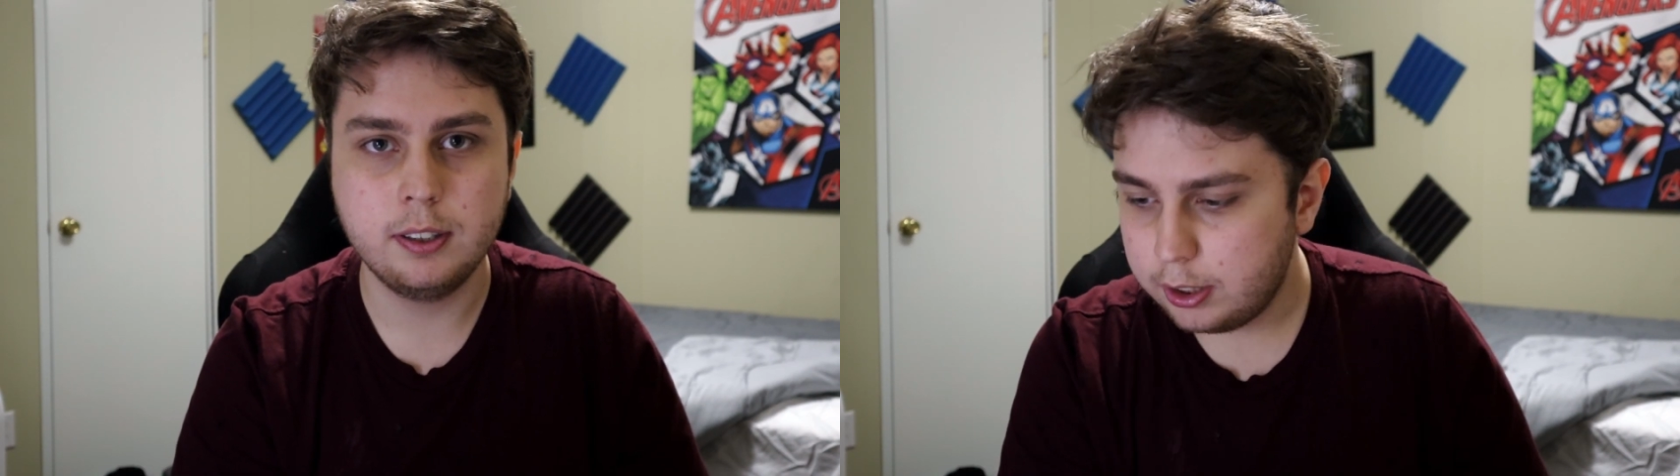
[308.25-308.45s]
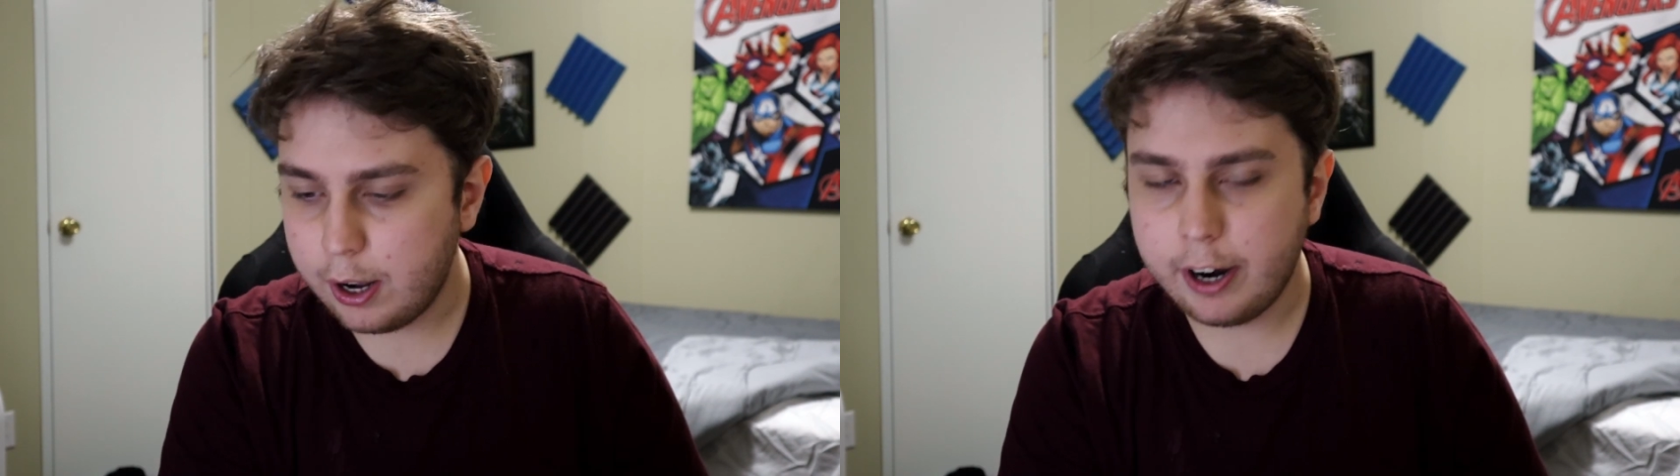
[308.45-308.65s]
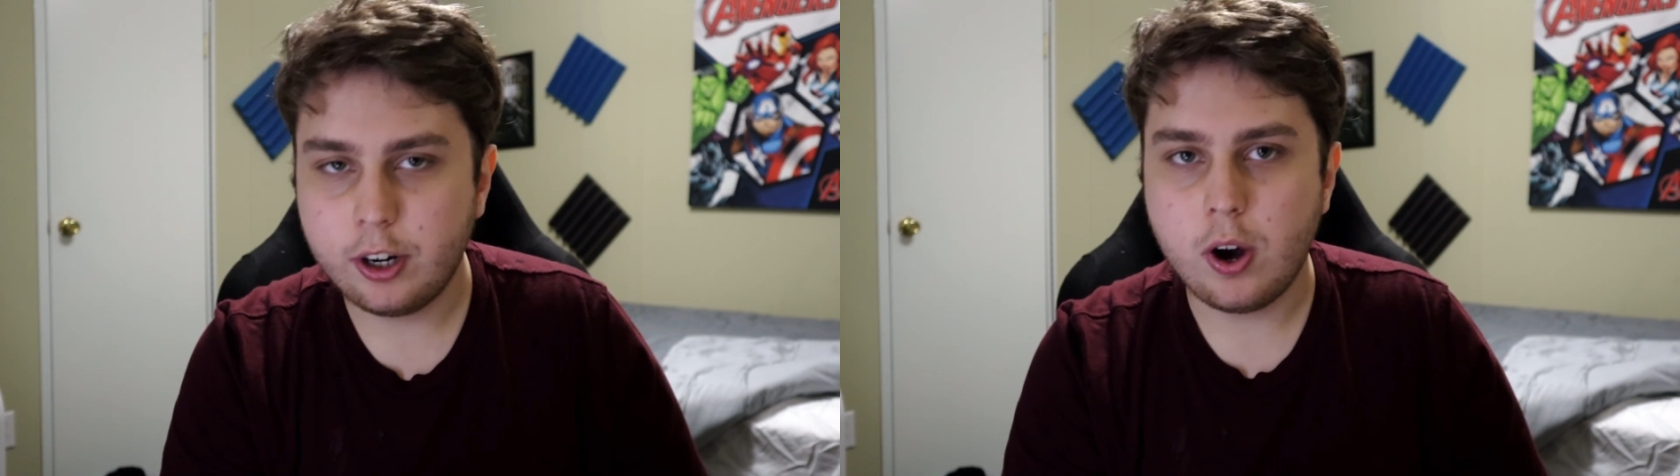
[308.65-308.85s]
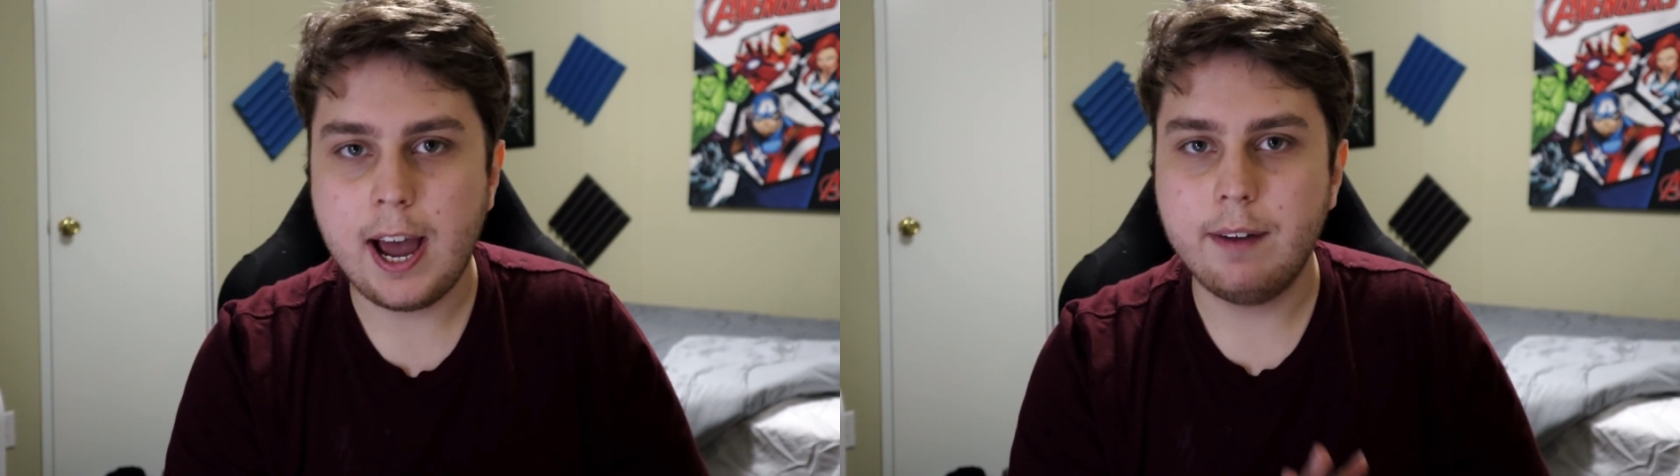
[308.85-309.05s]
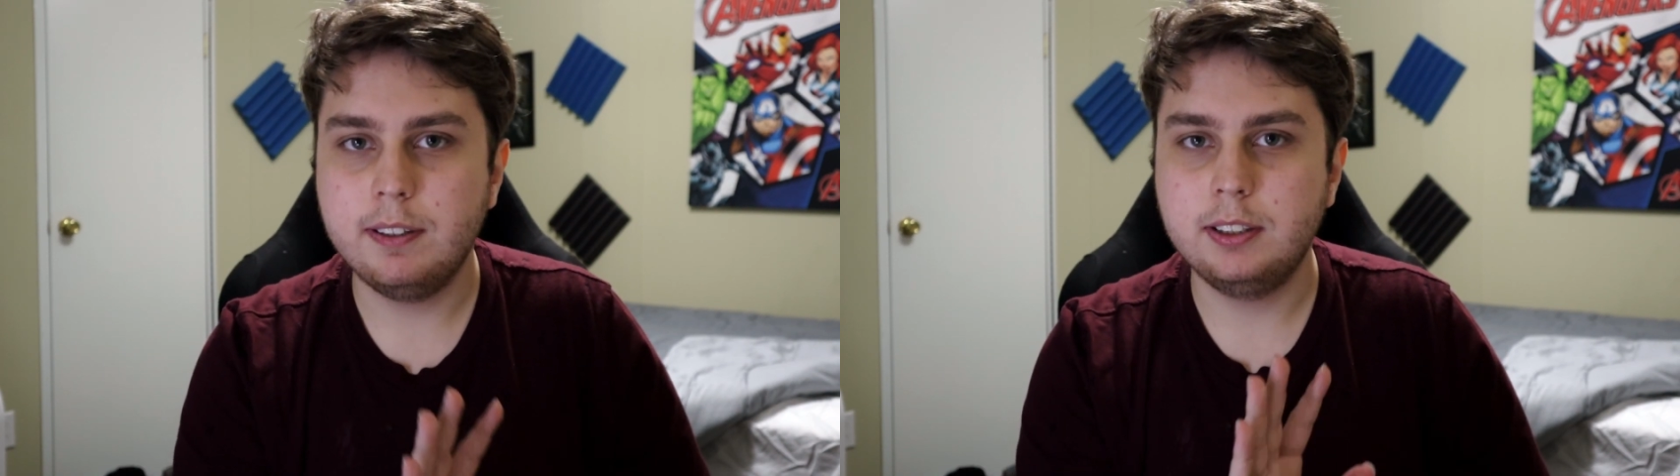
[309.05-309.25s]
Now, I don't
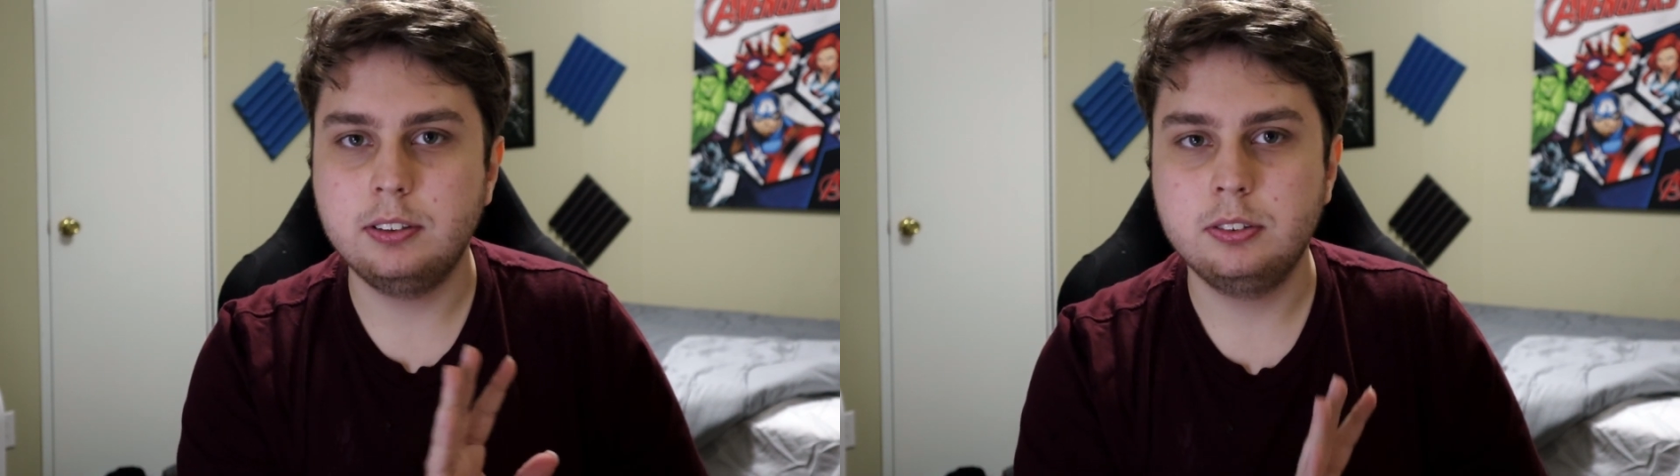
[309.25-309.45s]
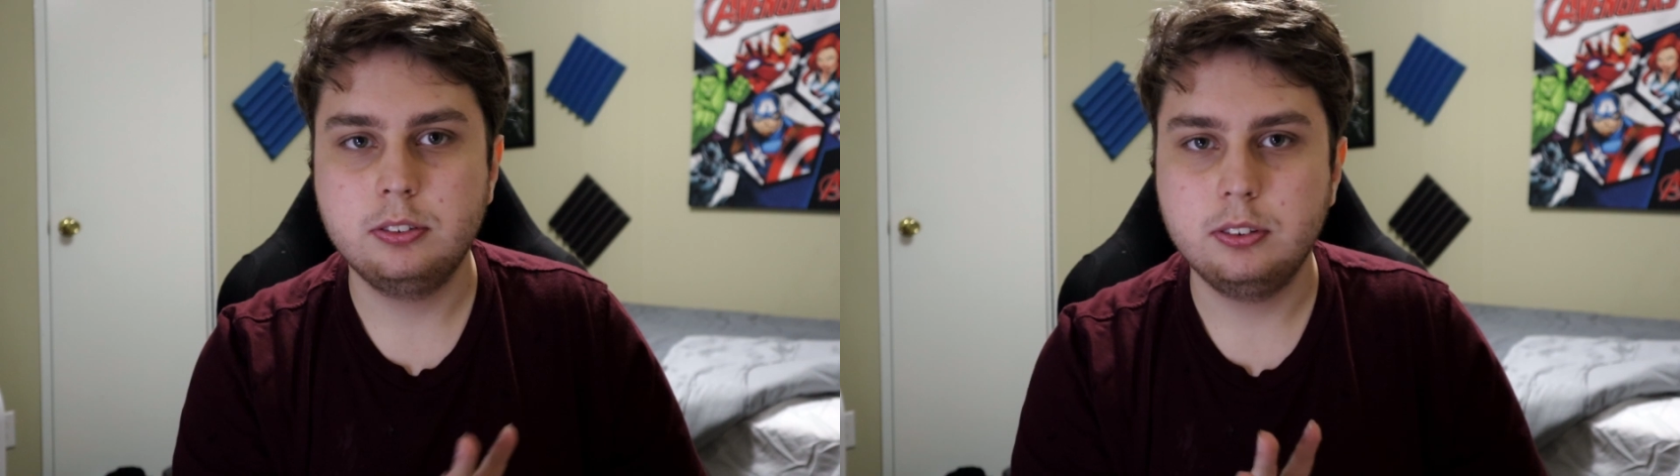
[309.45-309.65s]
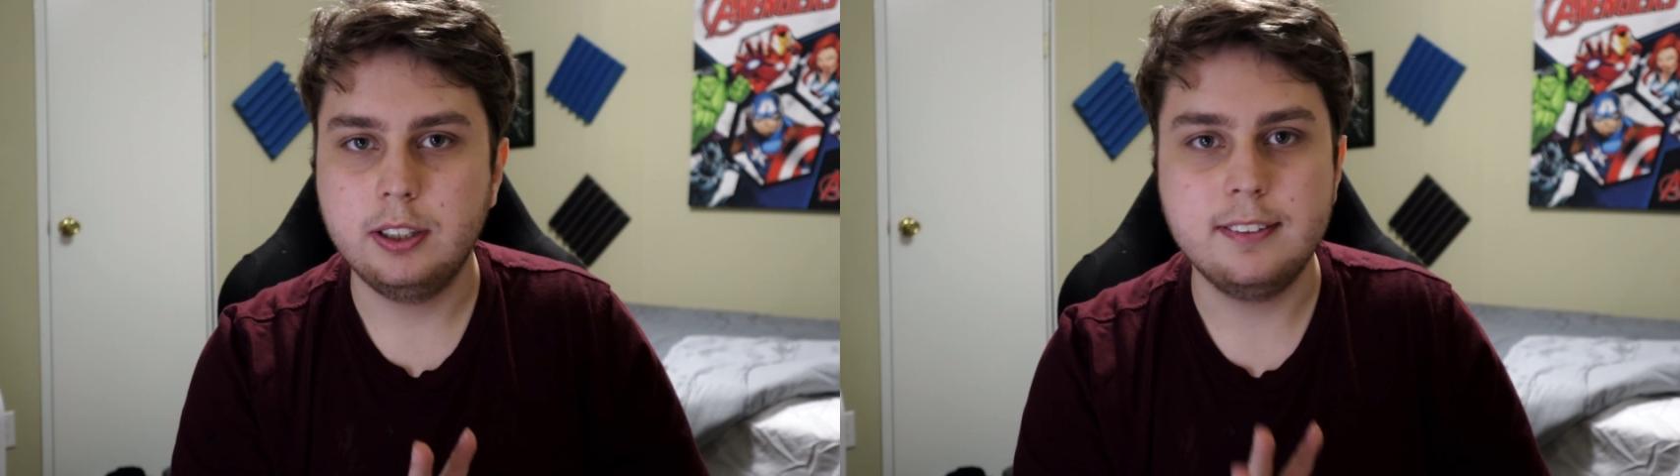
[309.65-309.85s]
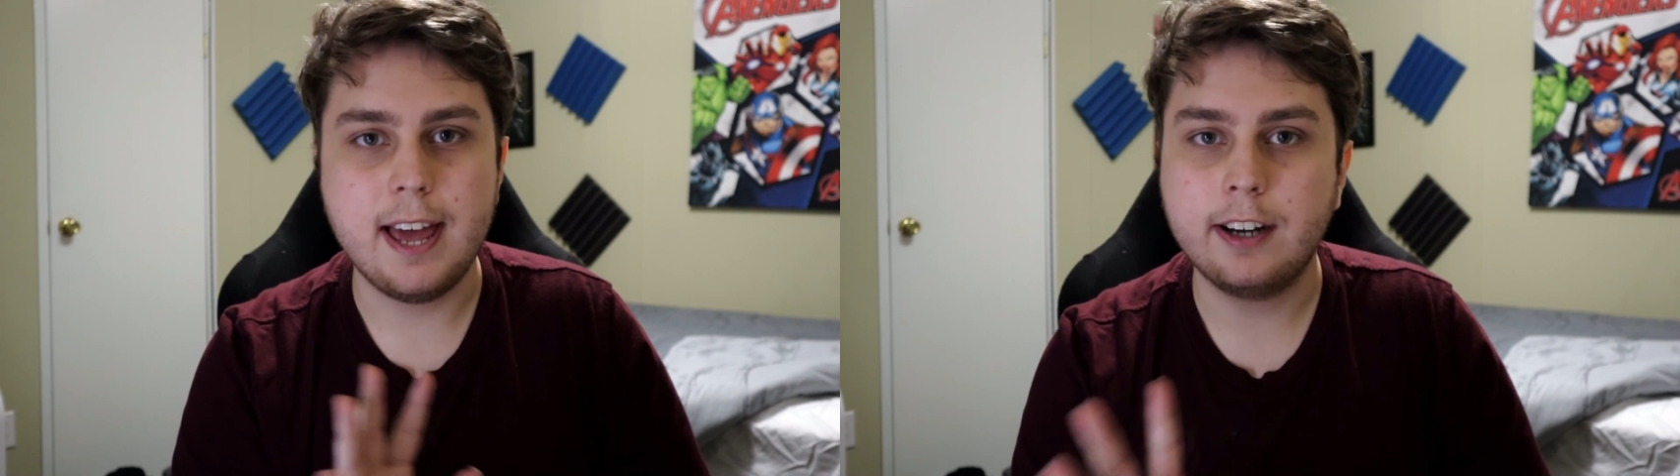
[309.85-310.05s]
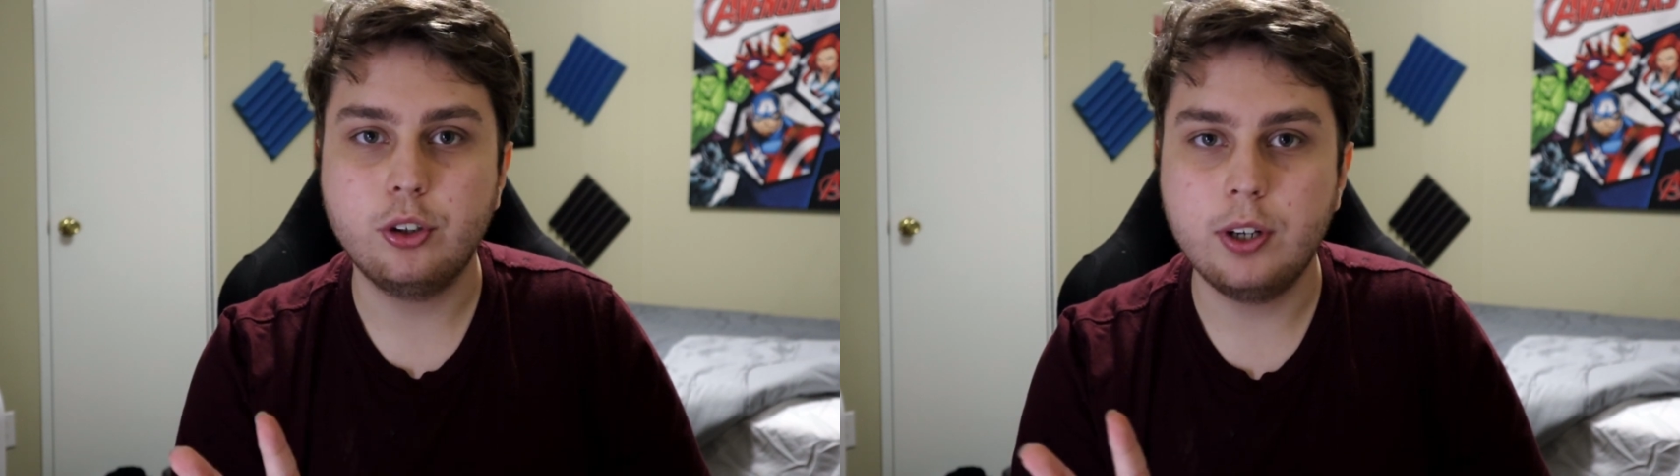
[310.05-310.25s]
have an
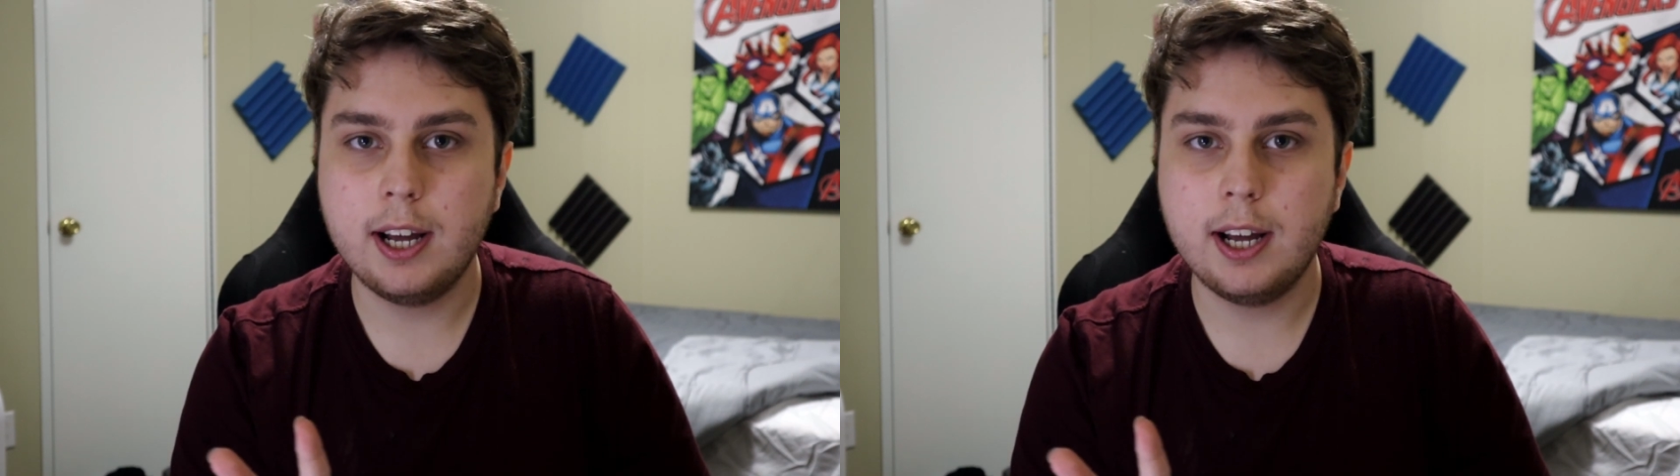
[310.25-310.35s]
X-Acto